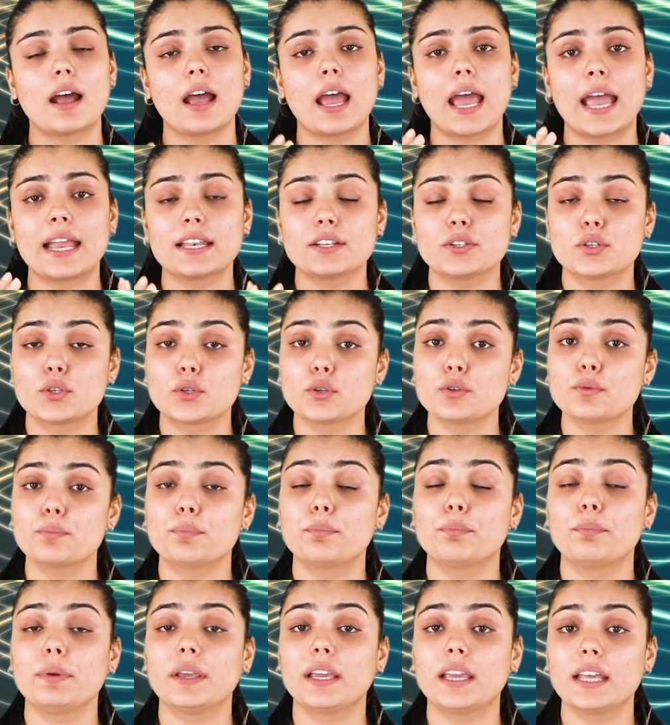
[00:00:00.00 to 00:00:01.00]
and
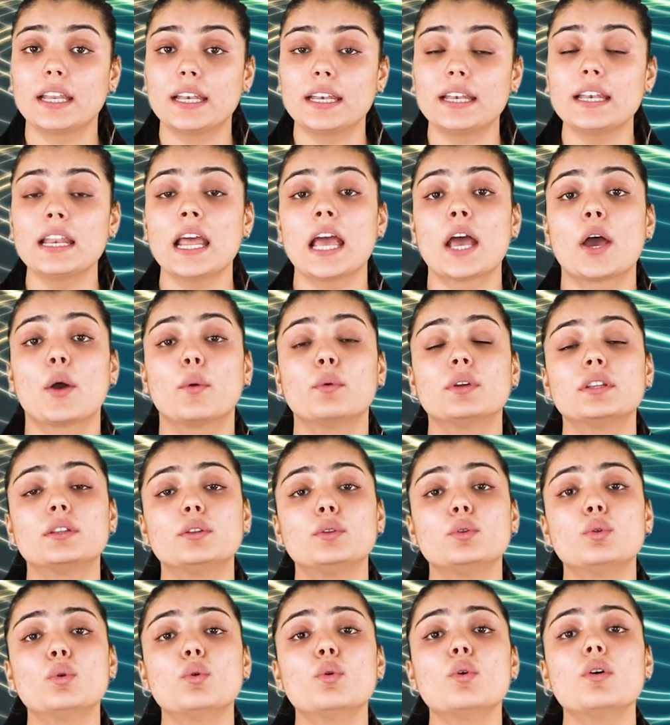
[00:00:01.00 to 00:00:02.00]
should begin with
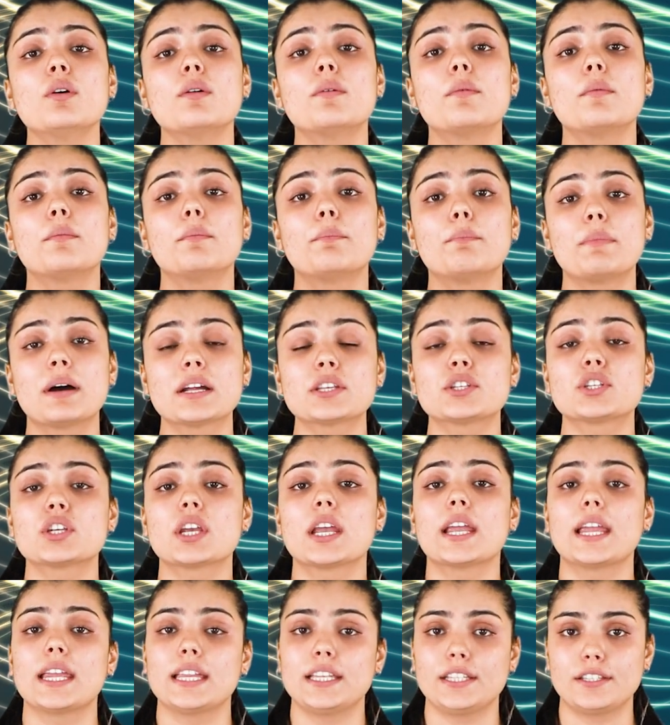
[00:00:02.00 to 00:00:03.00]
no much
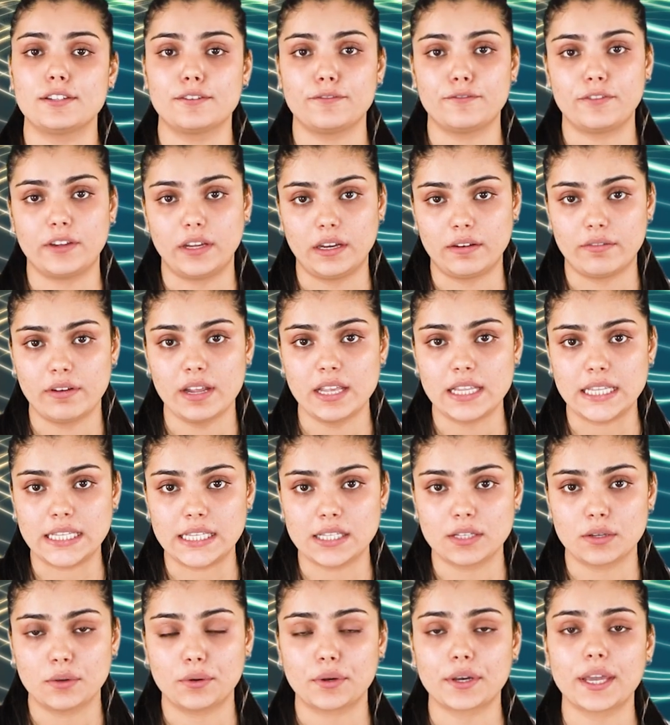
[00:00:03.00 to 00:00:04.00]

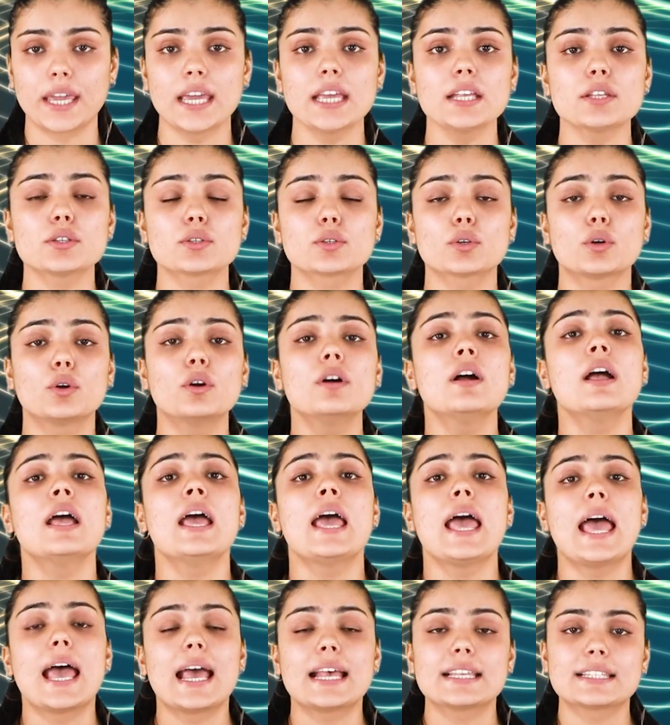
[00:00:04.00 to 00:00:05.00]
interference, okay? So
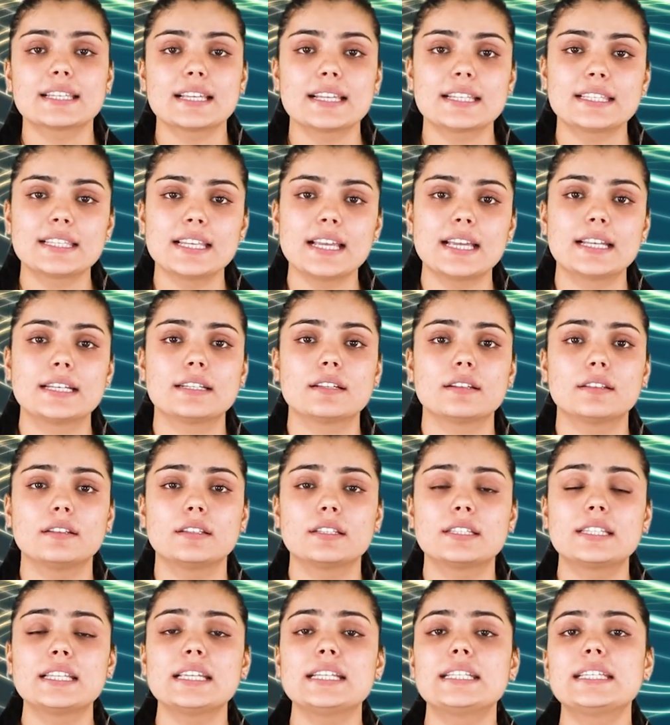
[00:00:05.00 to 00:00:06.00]
as I said, the
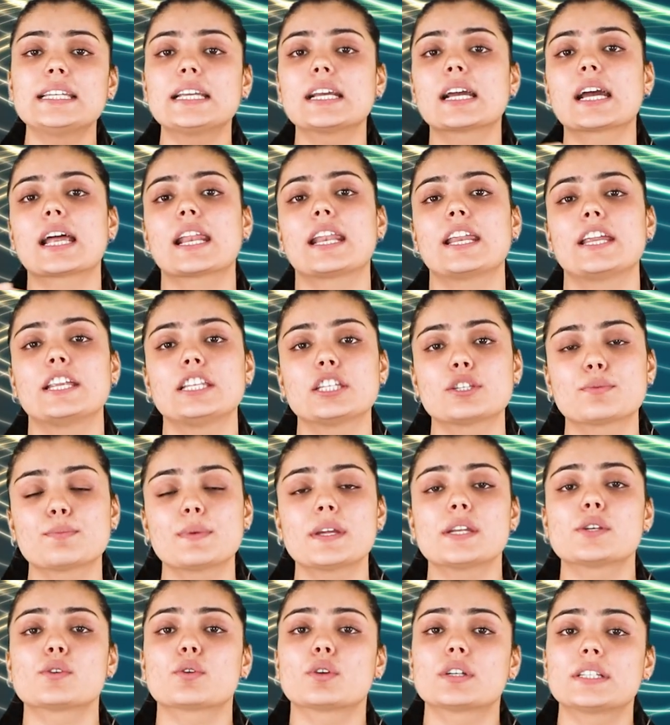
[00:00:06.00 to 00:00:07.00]
seating
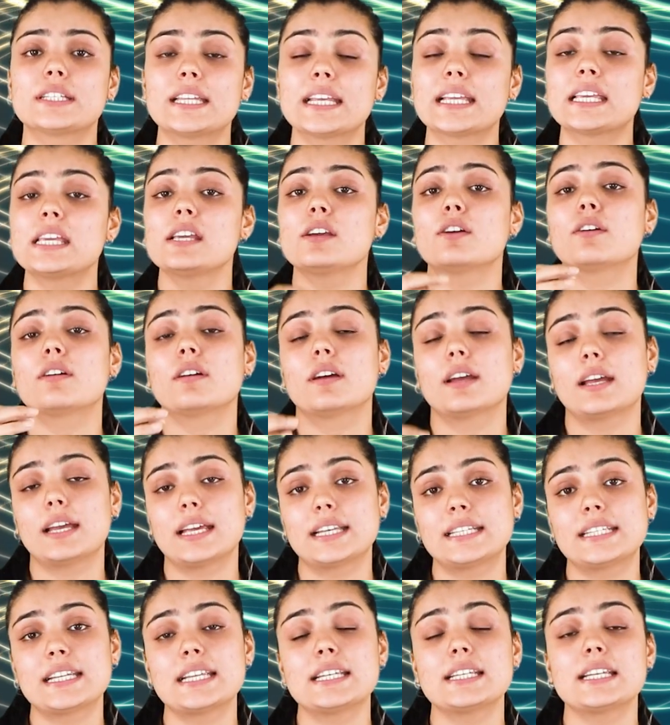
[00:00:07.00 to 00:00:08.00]
arrangement or taking
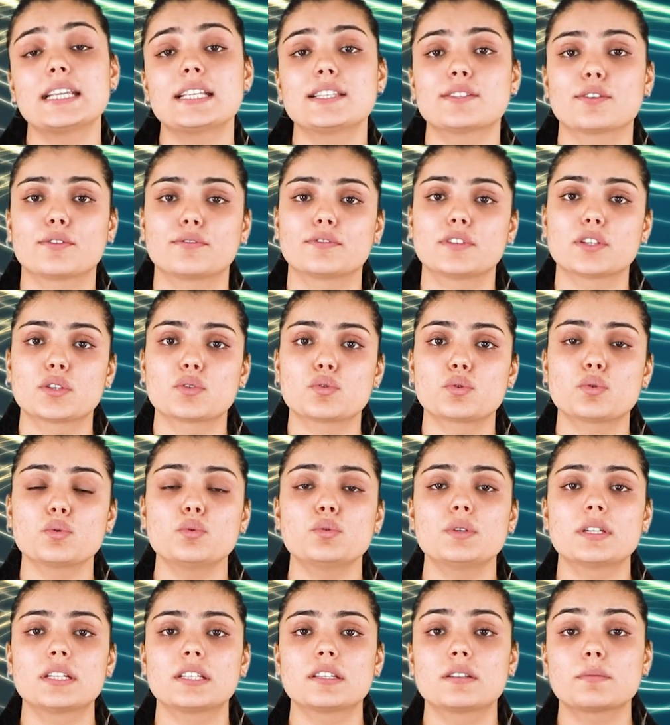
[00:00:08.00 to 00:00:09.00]
attendance of the
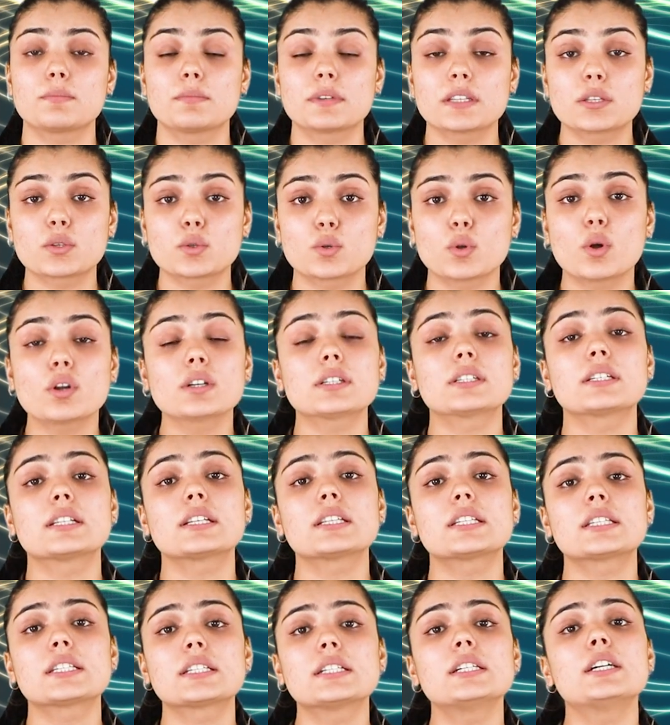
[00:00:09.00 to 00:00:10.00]
students must not
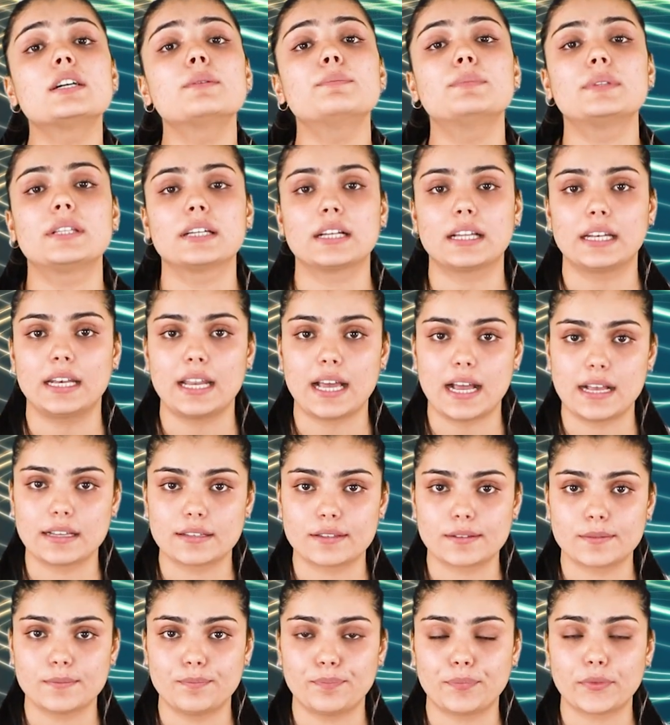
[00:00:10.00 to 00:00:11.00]
disturb the
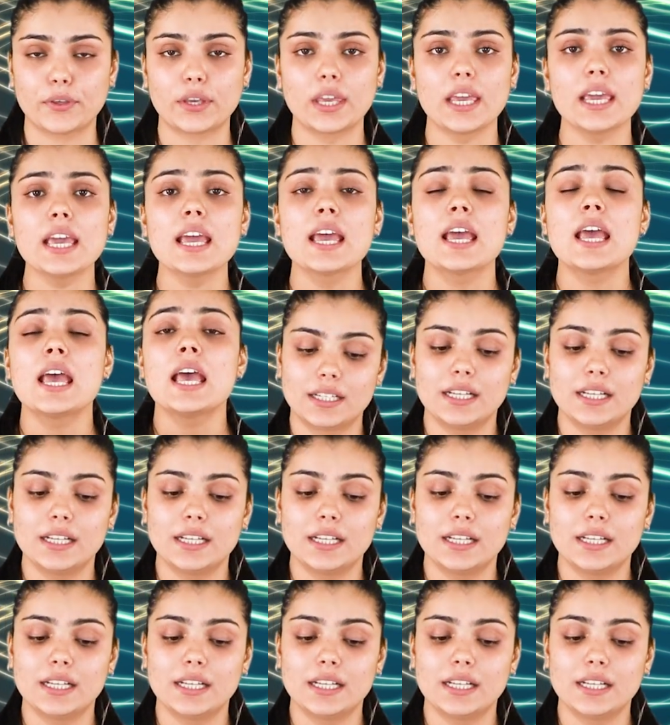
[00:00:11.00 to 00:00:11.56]
class, okay?